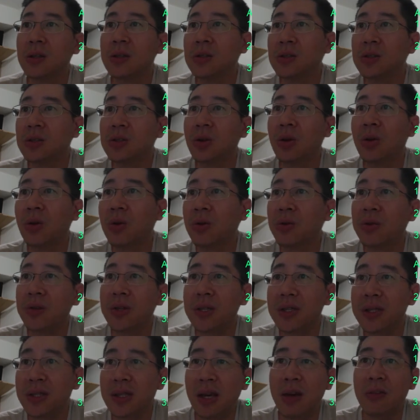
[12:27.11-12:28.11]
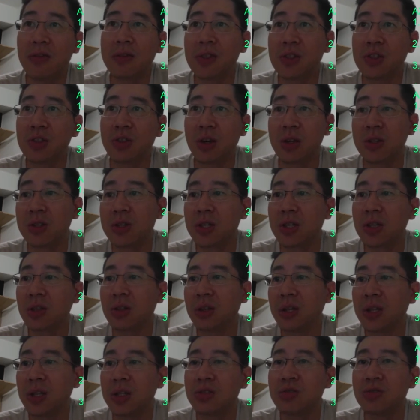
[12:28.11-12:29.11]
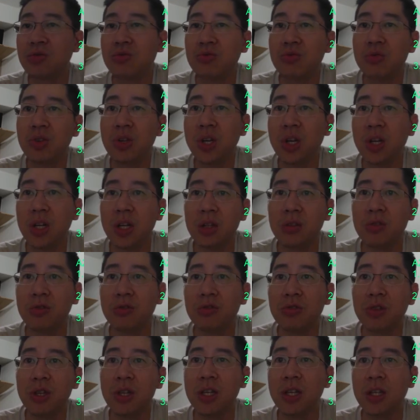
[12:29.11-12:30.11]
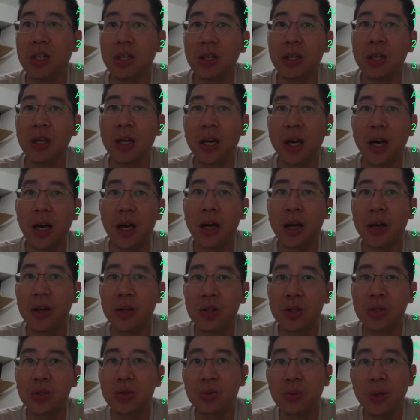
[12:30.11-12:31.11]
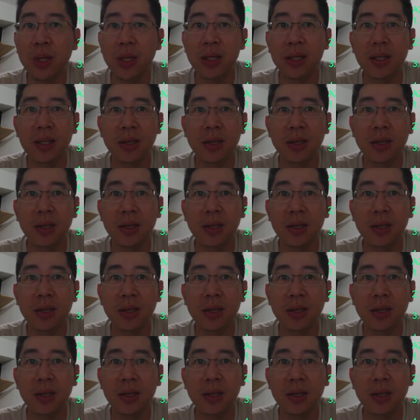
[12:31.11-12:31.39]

So this self-destruct skill is really sweet.